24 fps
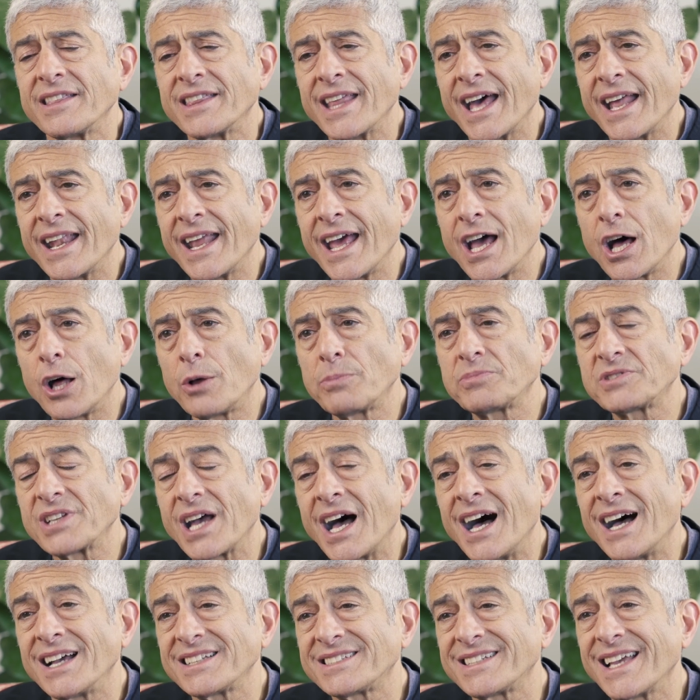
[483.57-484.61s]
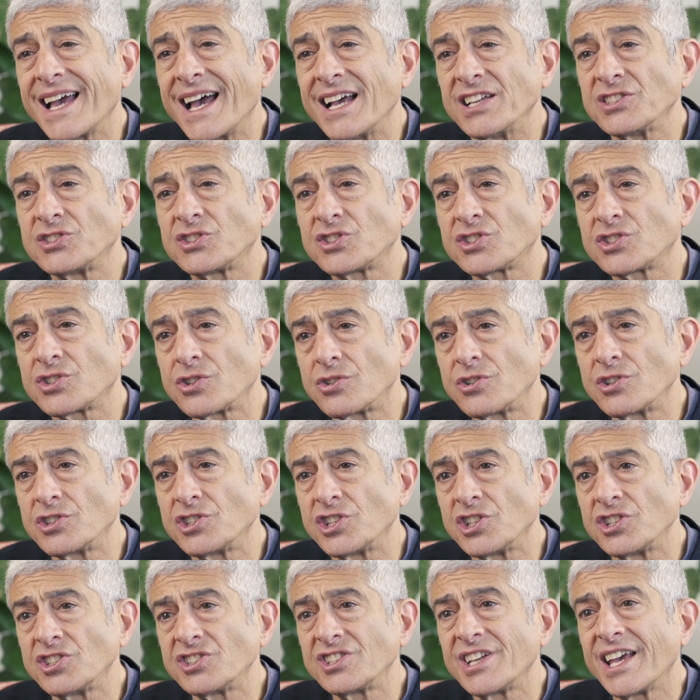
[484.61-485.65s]
that helps us as
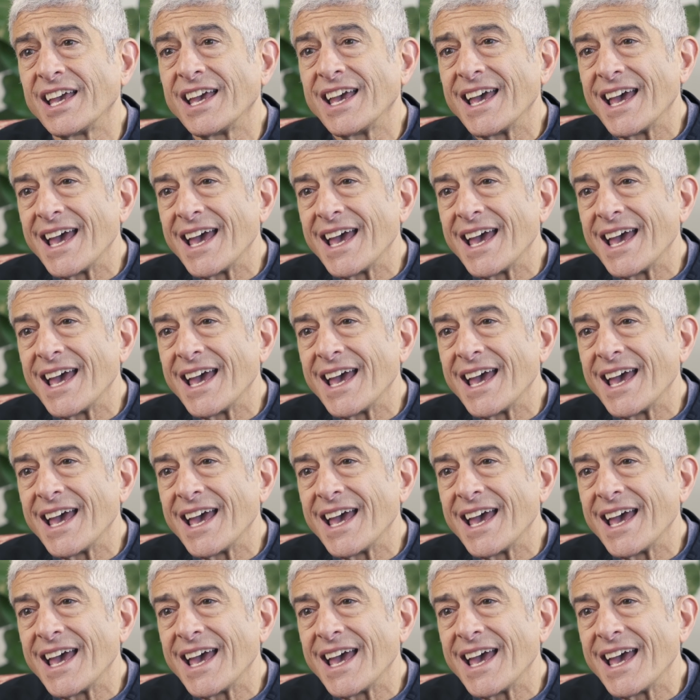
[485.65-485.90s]
surgeons